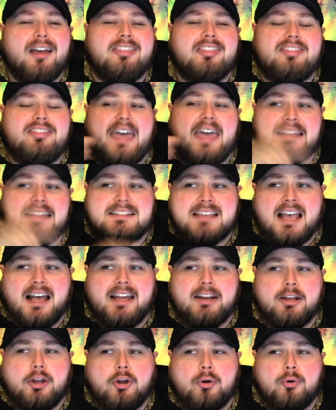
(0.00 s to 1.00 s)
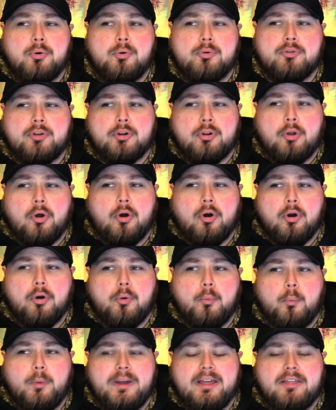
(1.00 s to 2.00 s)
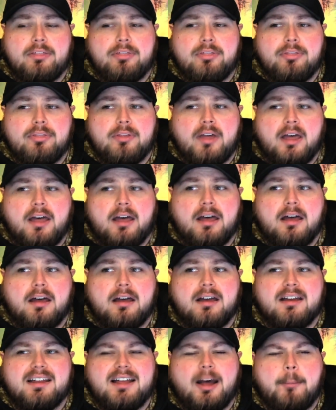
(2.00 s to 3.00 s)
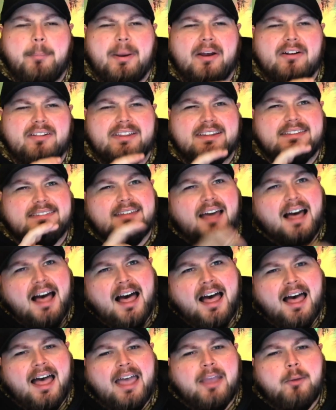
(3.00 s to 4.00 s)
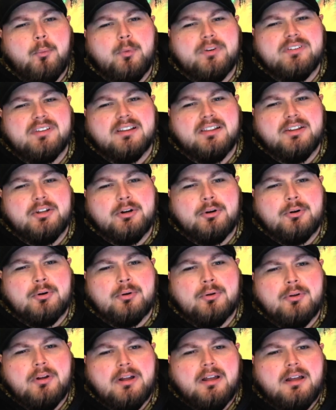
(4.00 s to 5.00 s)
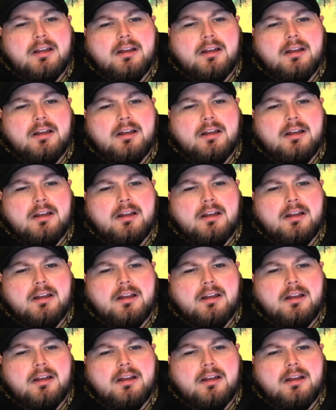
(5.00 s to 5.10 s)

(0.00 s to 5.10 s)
That kind of goes along with apparently Ty was a little